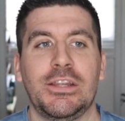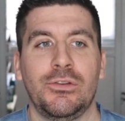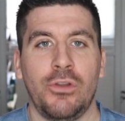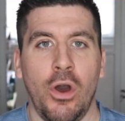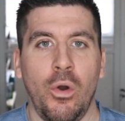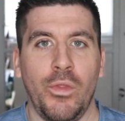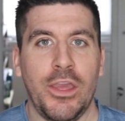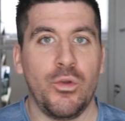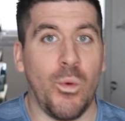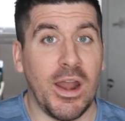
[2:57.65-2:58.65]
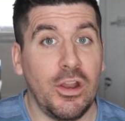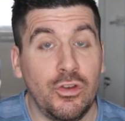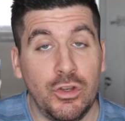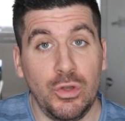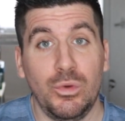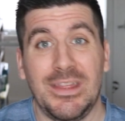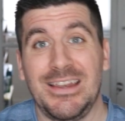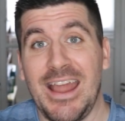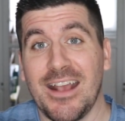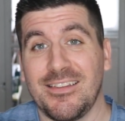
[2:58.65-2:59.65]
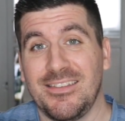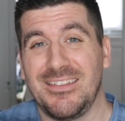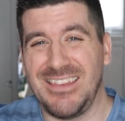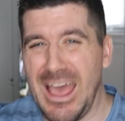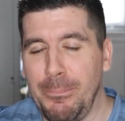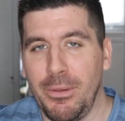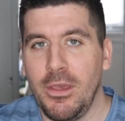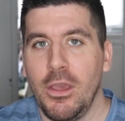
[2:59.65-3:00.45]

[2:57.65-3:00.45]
to know that you want to do the next step.